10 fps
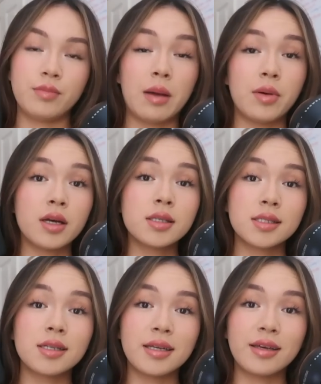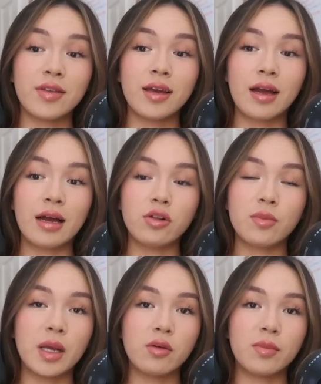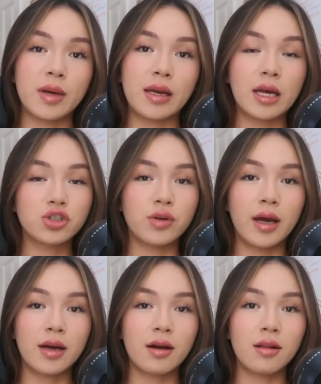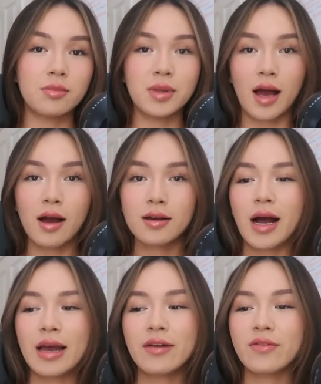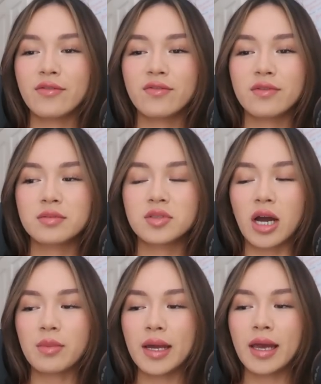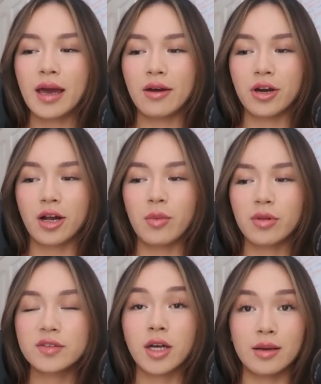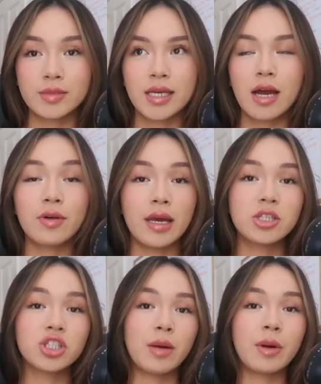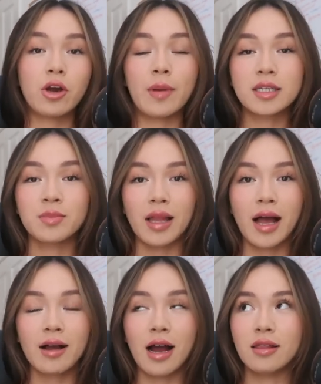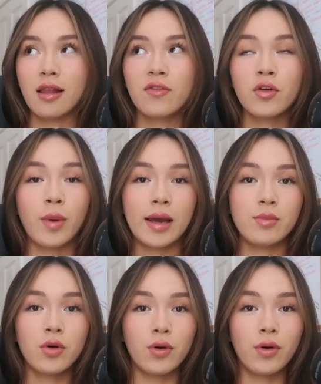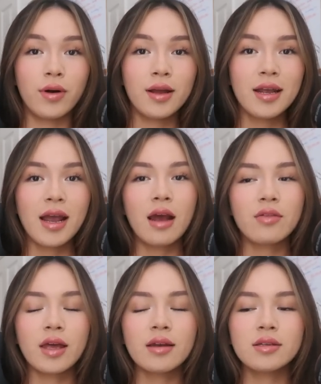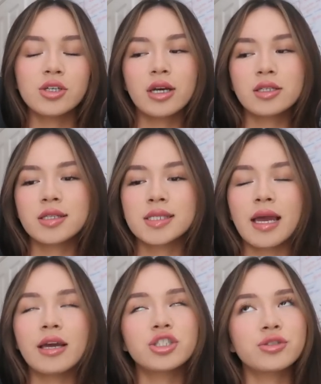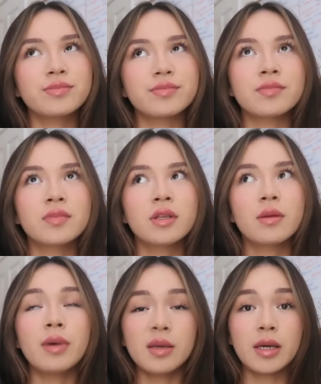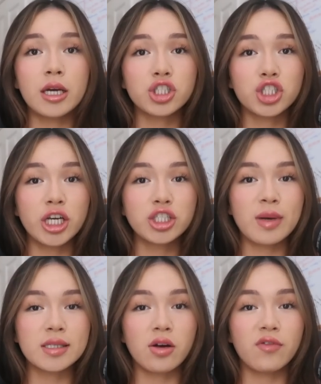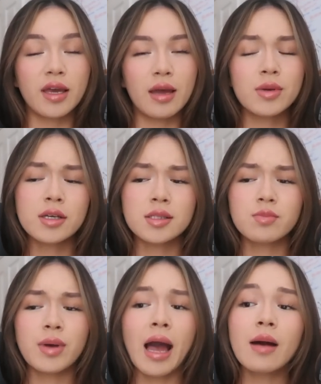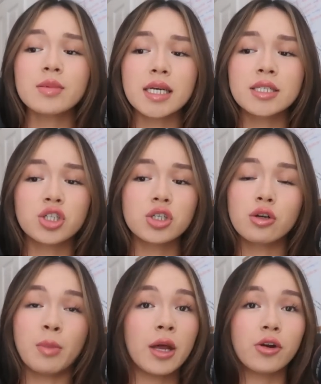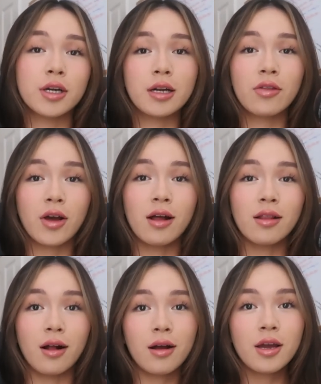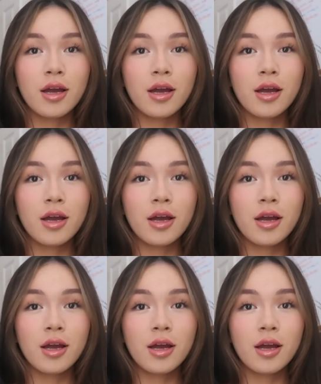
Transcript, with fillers: I personally think I look better with my natural hair color black. I dyed my hair a couple of times now and each time I go back to black, I love it way more. And then you get to the stage, hmm, maybe I should change myself again because perhaps I do look better in another color.